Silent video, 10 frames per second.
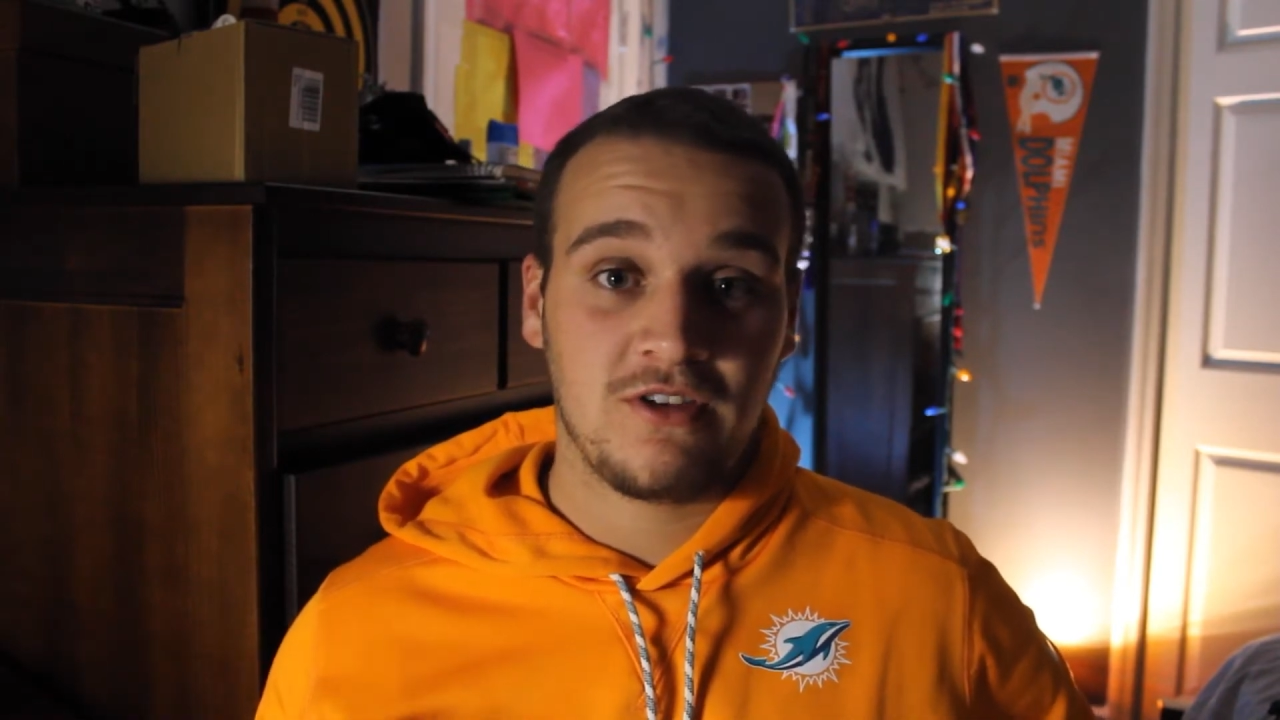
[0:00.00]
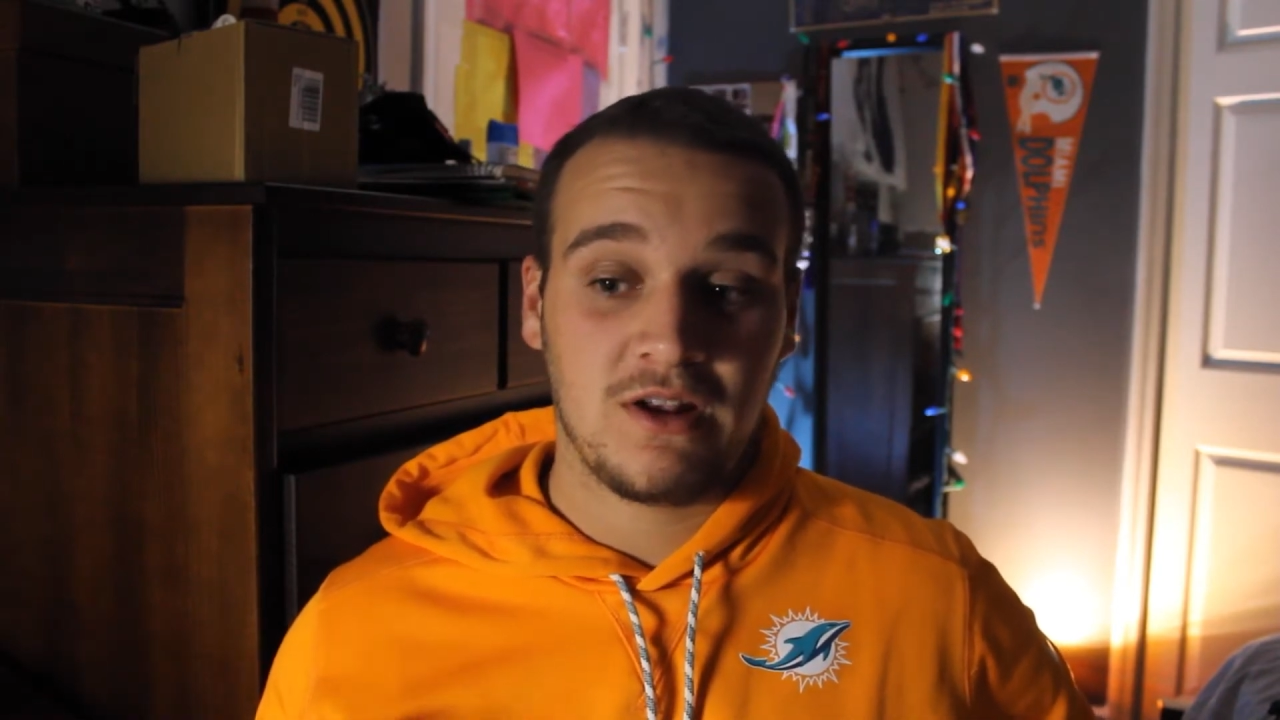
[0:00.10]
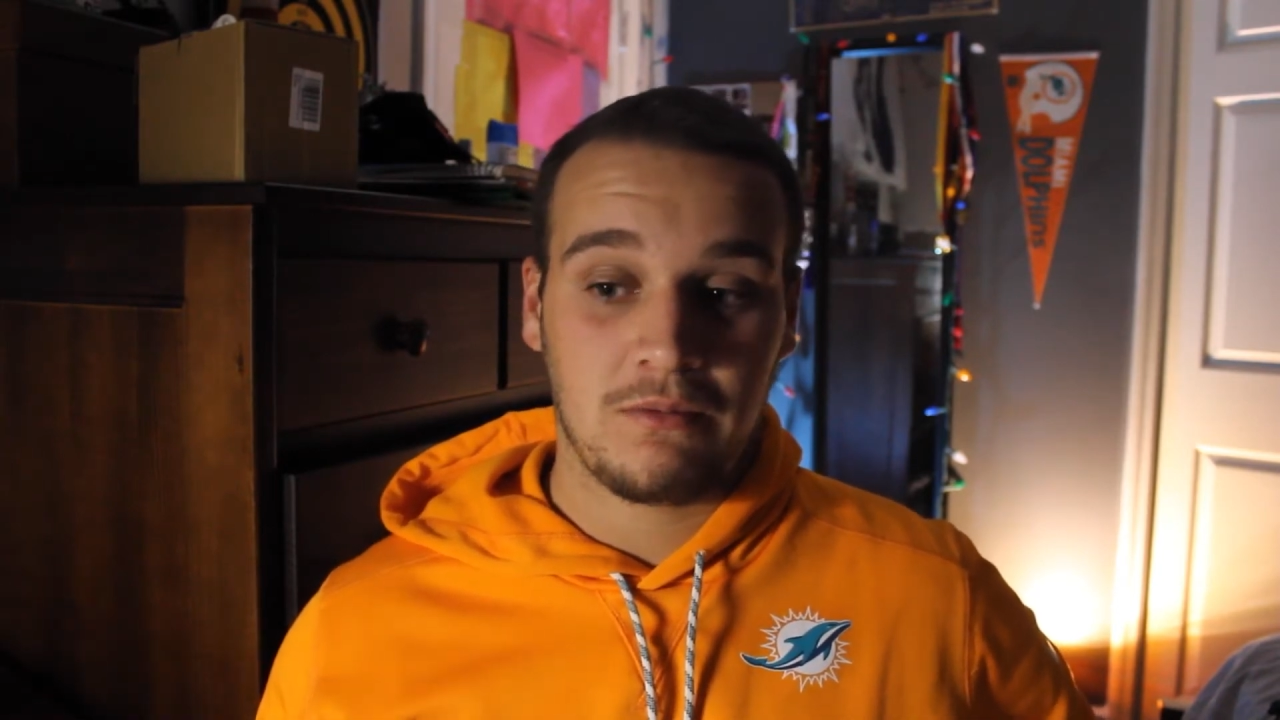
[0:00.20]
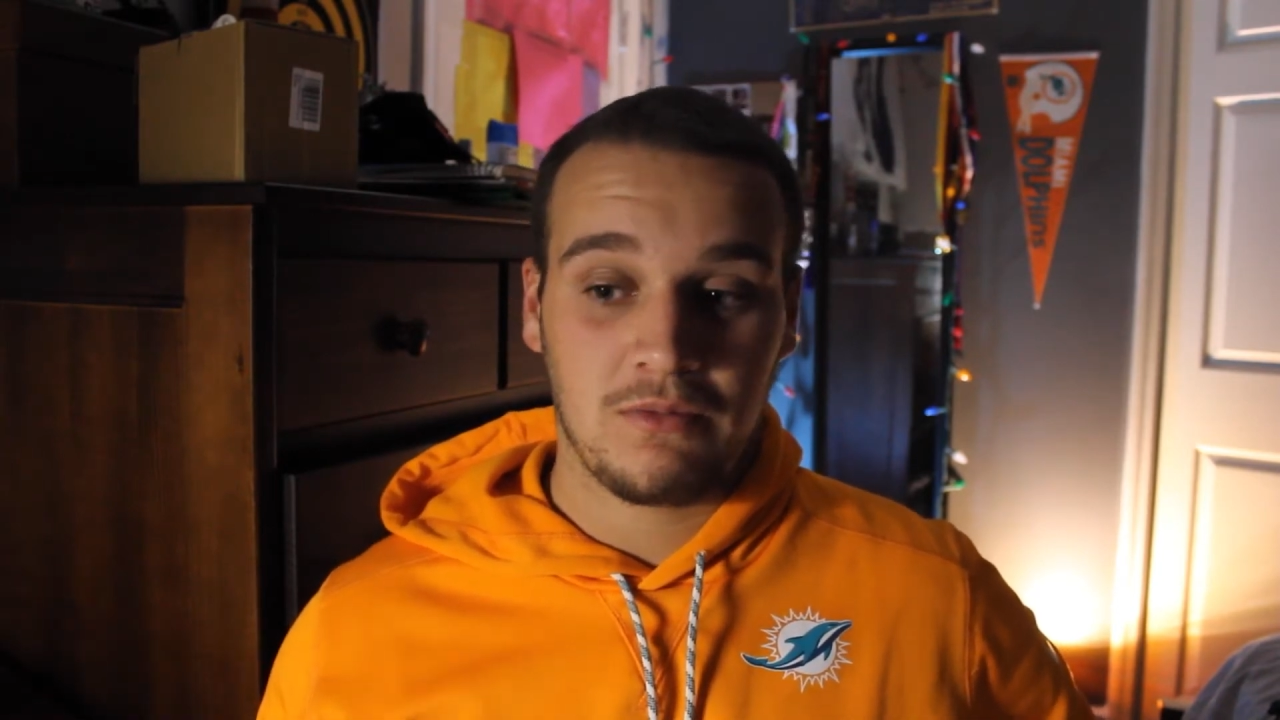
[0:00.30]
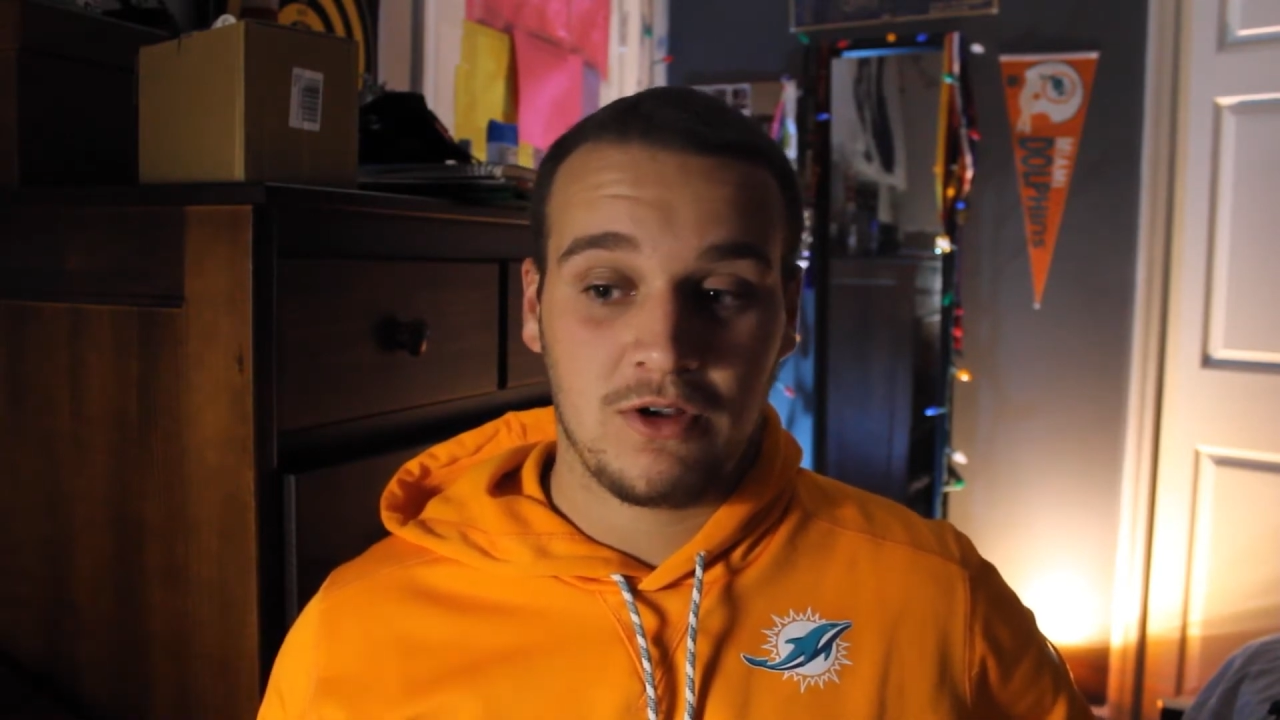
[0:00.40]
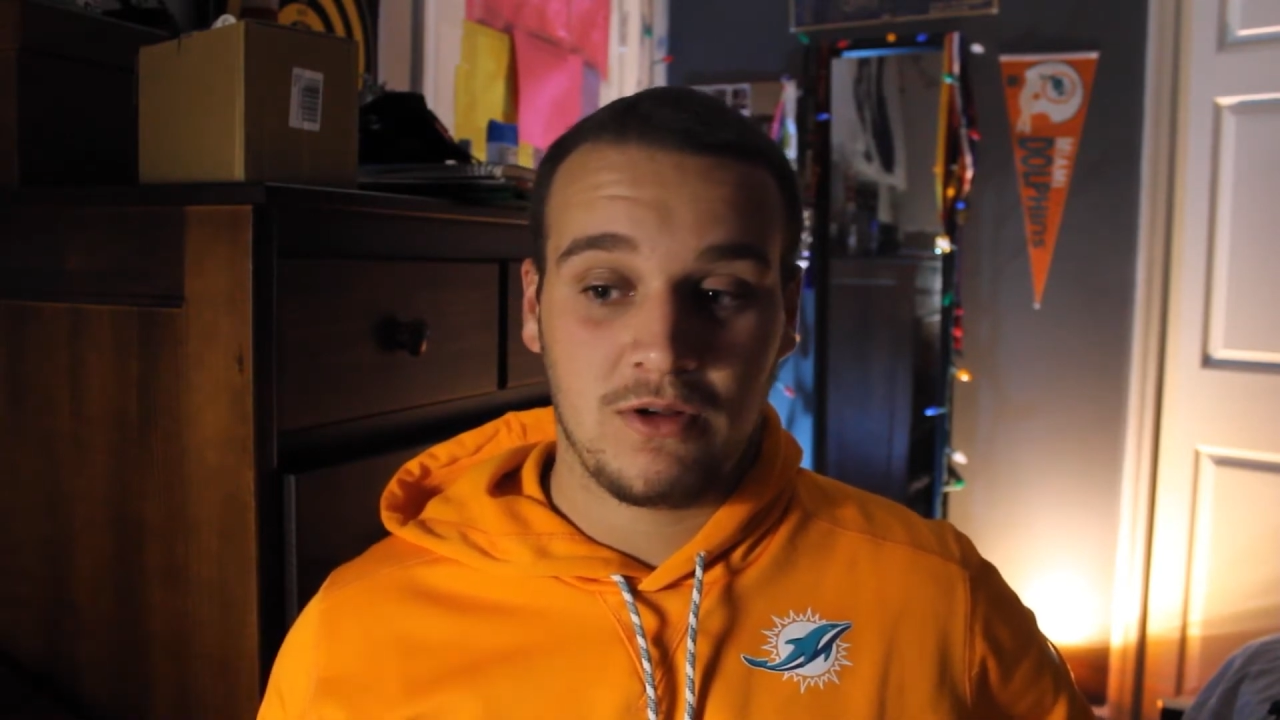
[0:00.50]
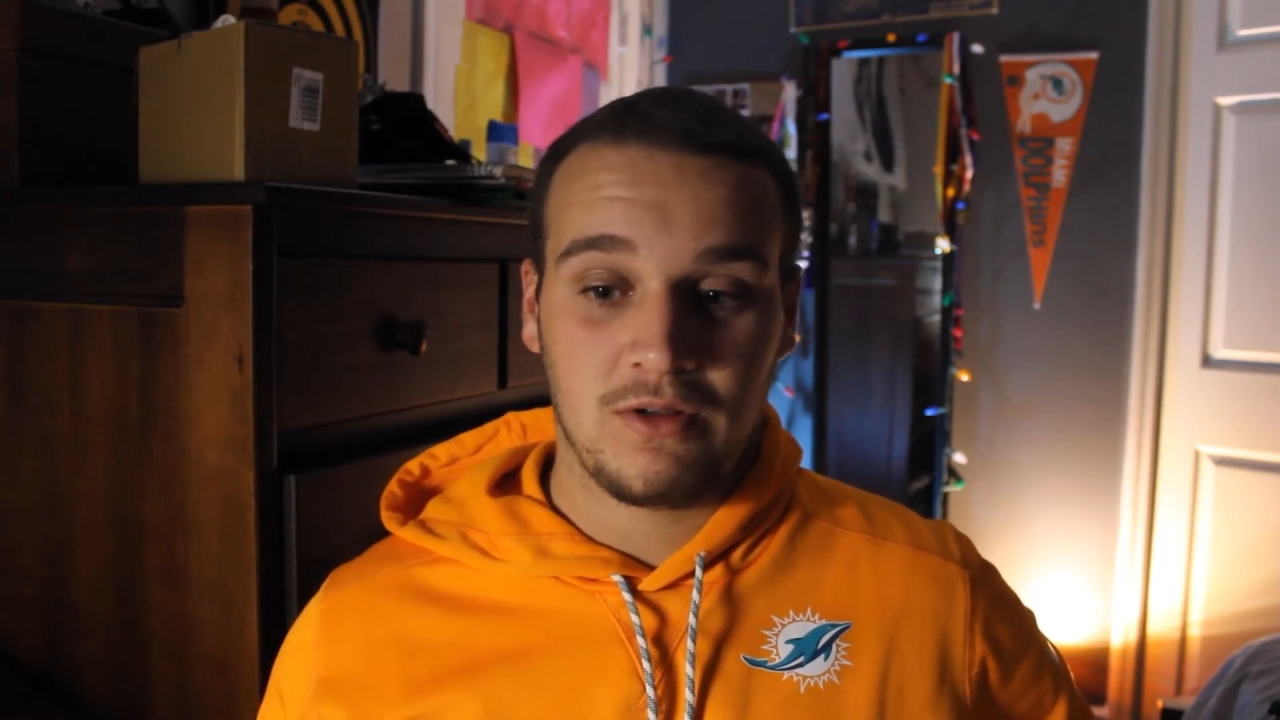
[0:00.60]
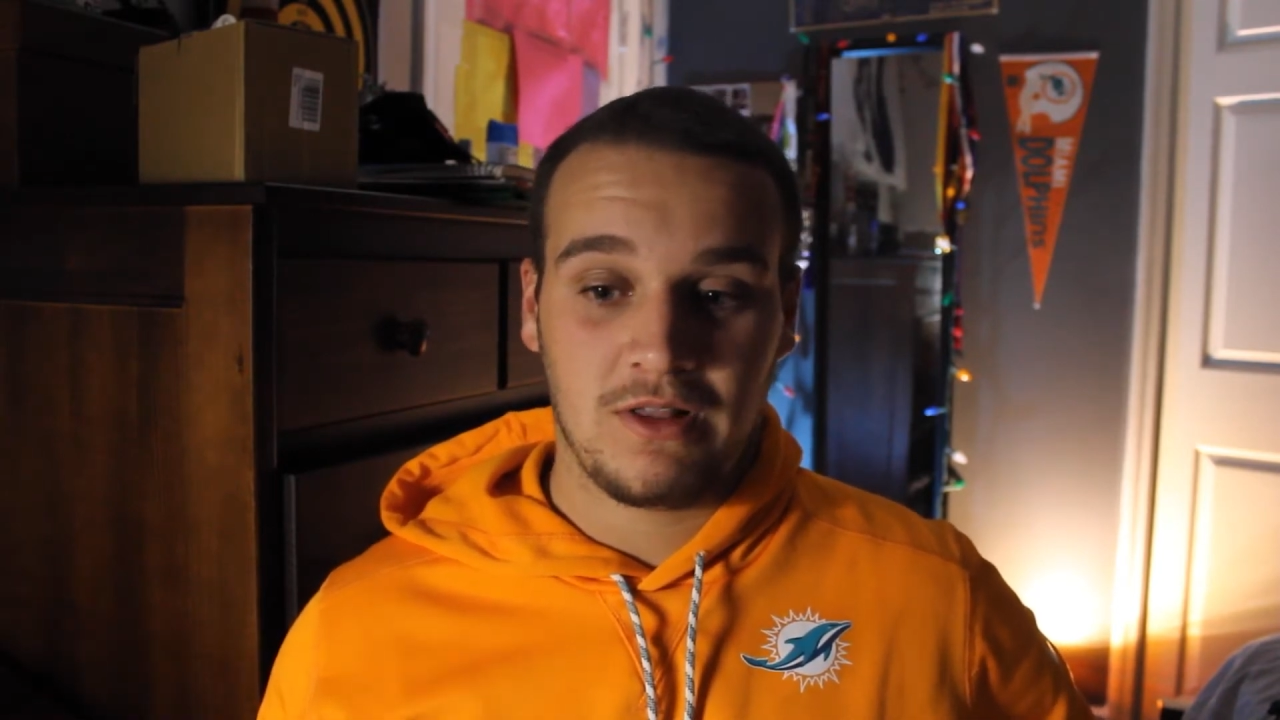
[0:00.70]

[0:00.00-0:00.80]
and I'm gonna,